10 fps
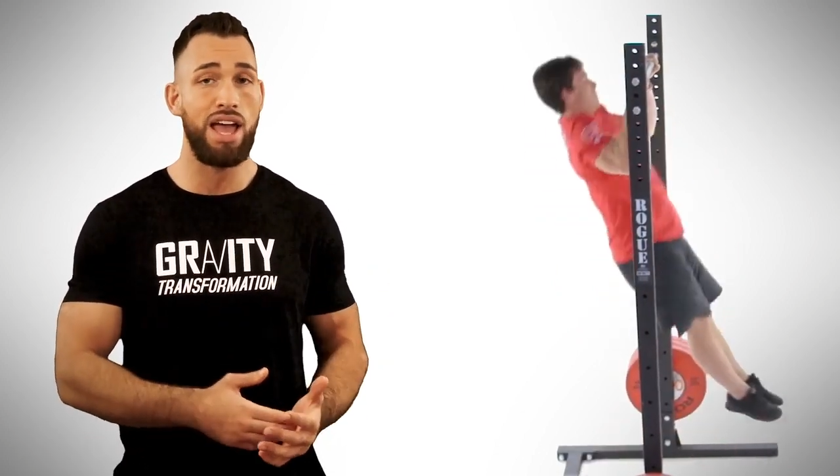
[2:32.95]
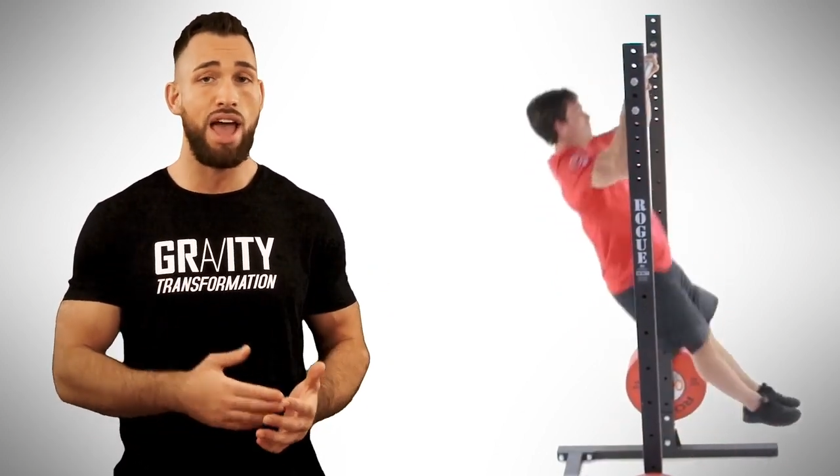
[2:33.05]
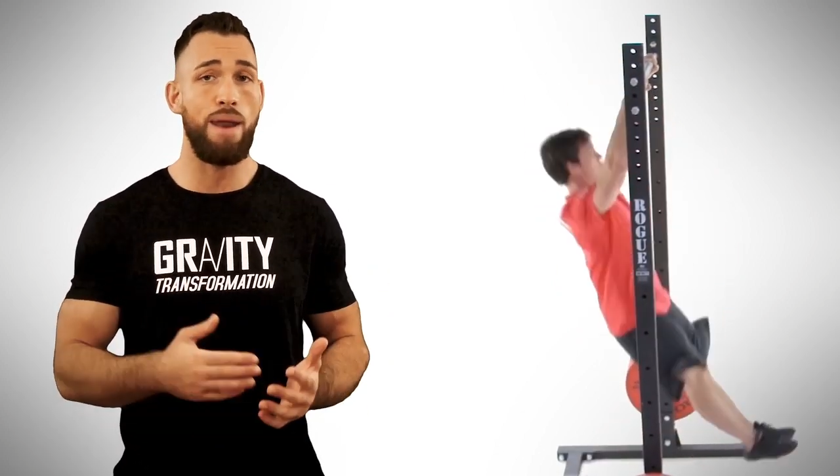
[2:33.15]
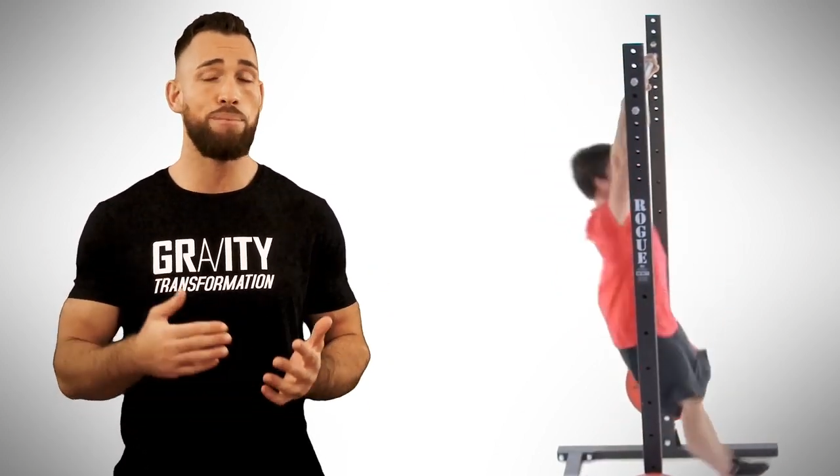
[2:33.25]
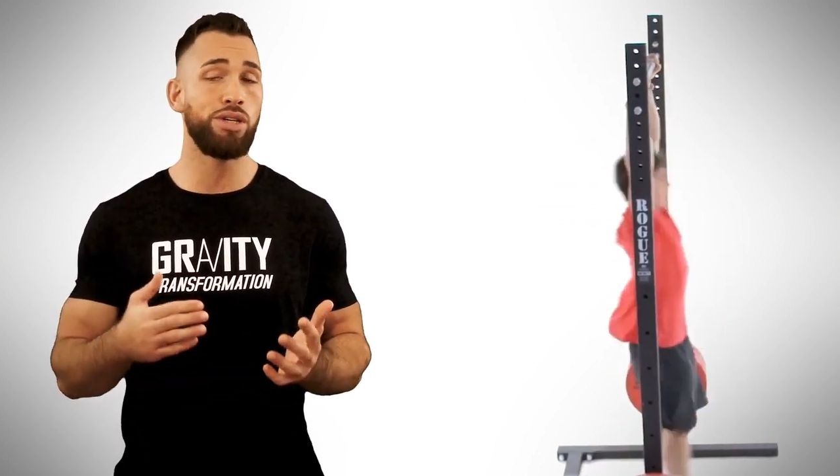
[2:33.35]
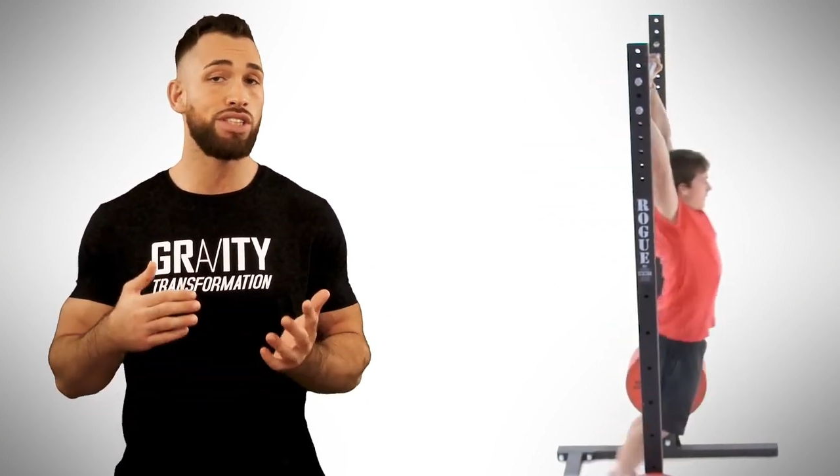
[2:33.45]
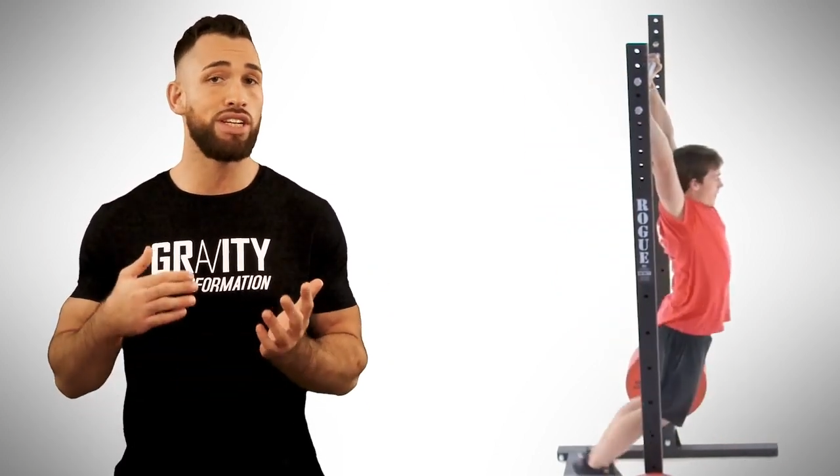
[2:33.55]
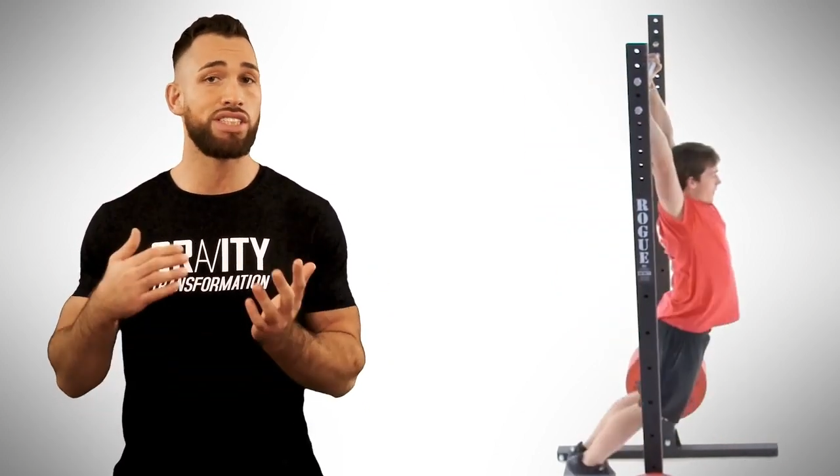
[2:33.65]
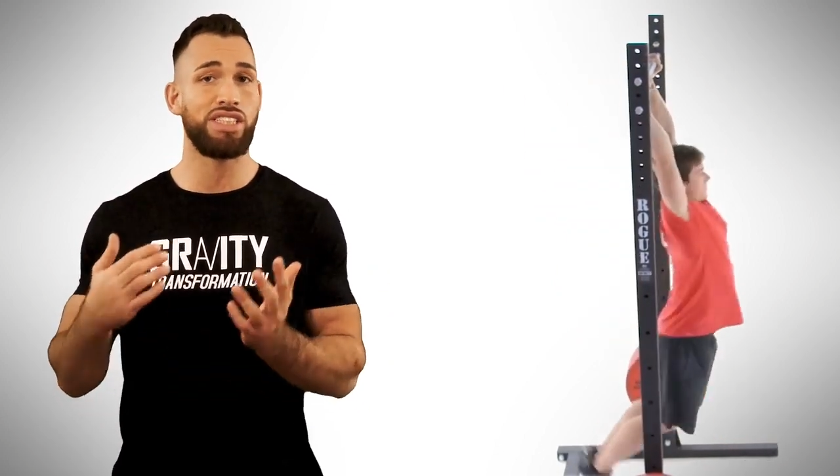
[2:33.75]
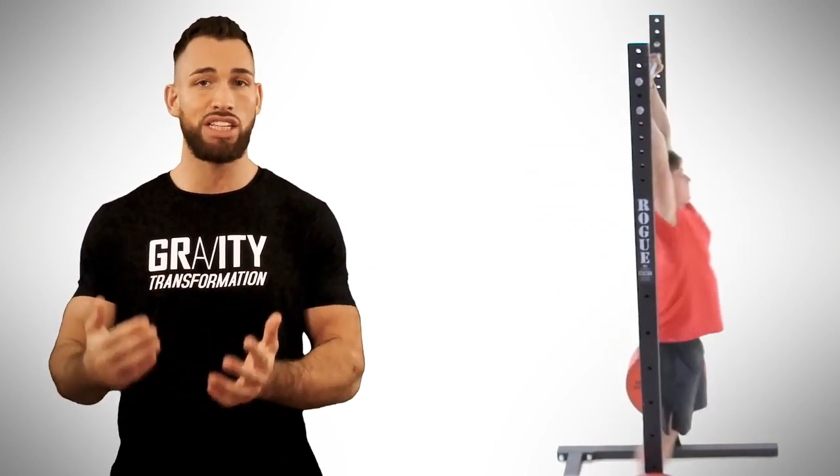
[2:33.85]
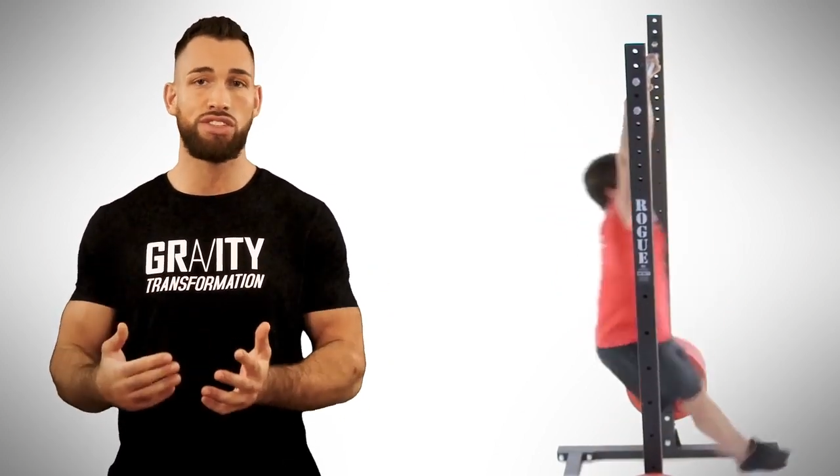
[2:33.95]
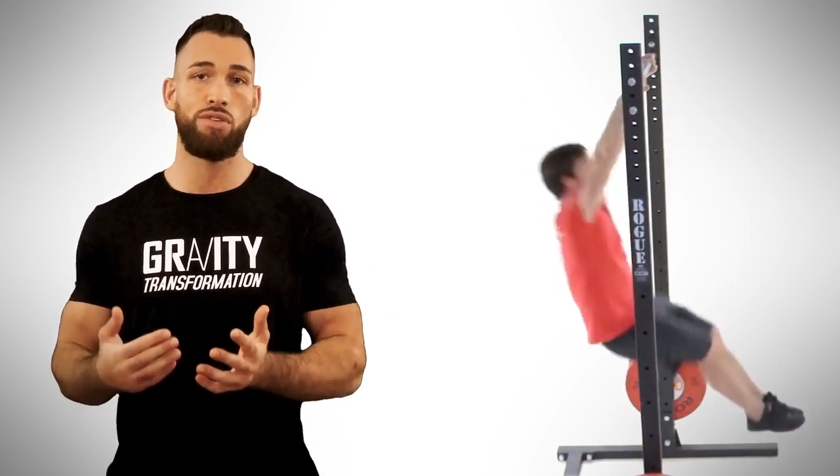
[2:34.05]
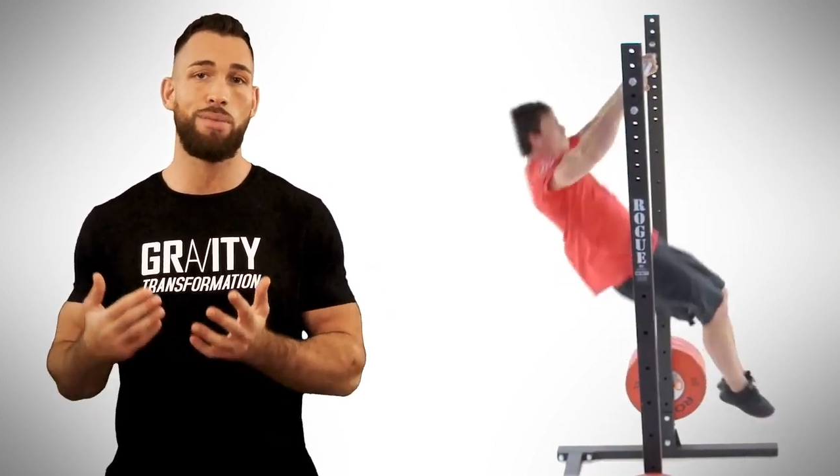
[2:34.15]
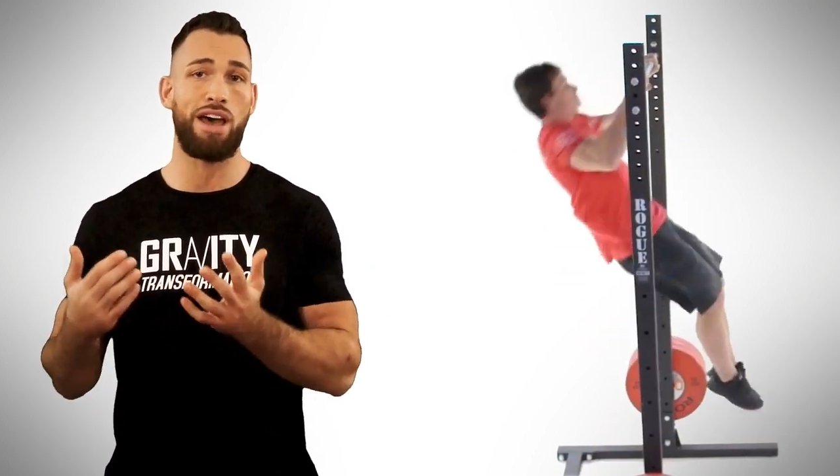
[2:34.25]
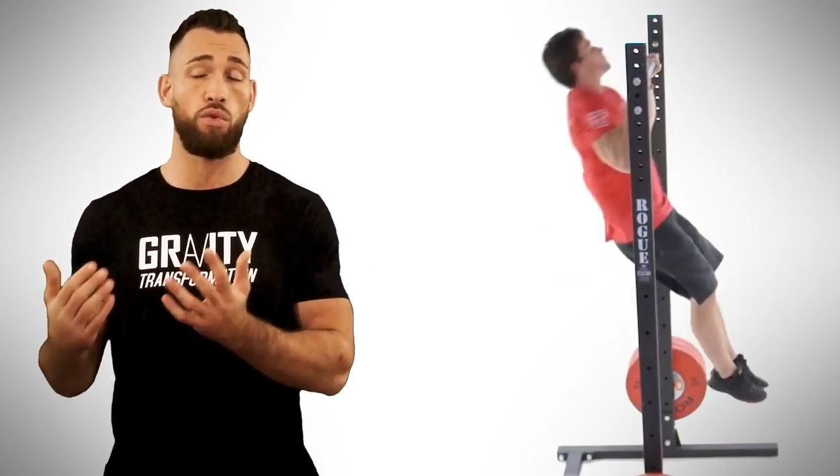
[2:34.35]
and puts an excessive
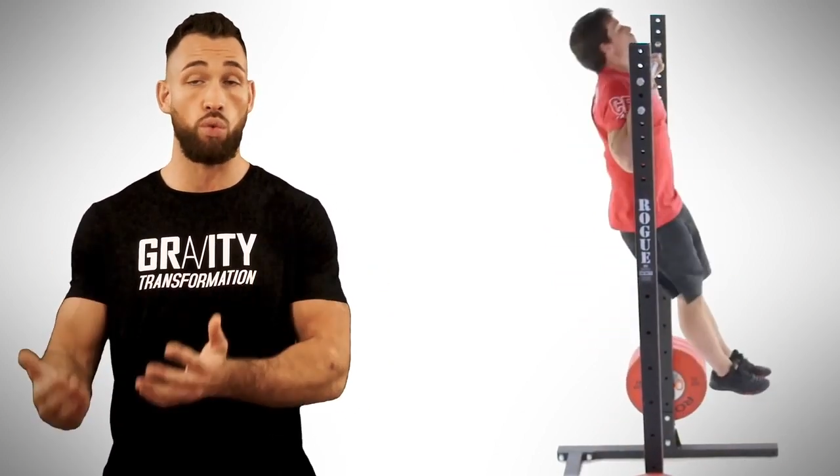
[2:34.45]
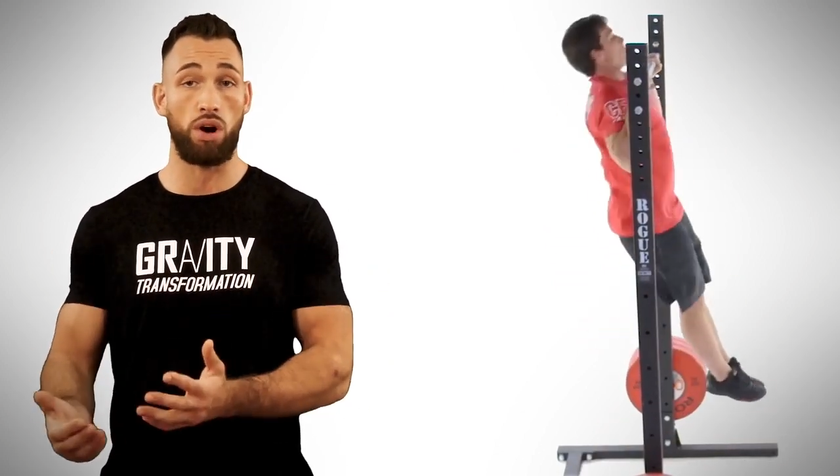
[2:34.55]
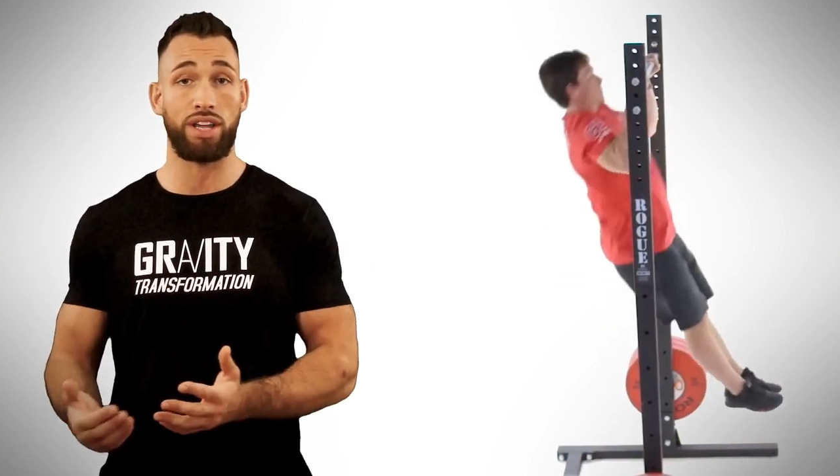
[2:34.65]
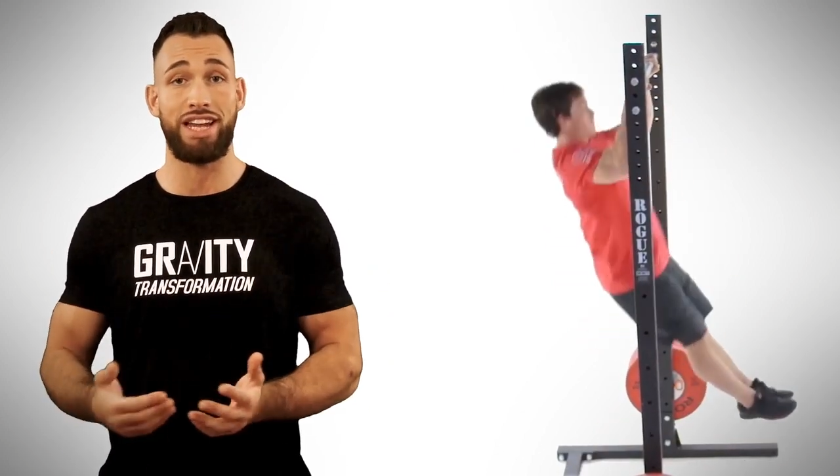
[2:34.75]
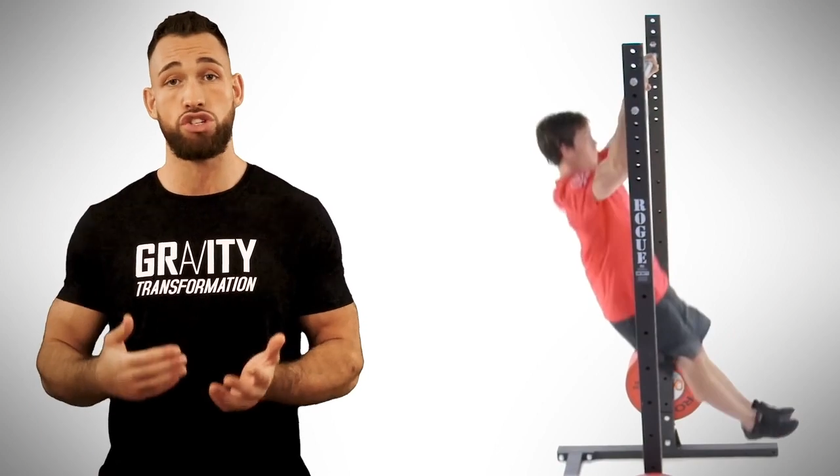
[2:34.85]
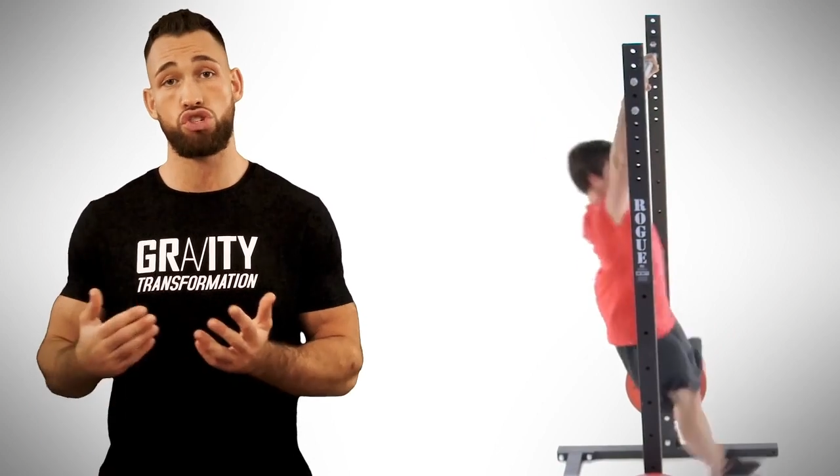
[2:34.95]
amount of work and